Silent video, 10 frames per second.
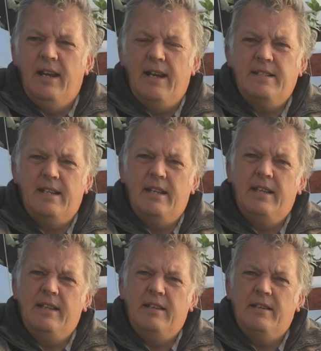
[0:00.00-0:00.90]

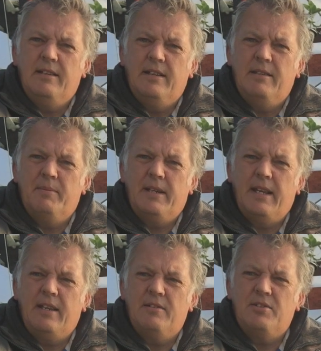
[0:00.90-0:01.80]
ideally in the
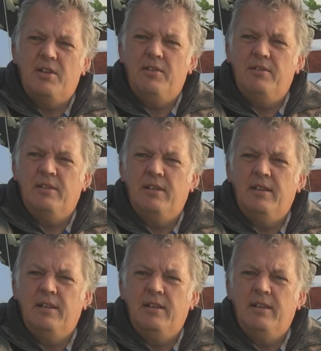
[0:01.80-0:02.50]
beginning of June,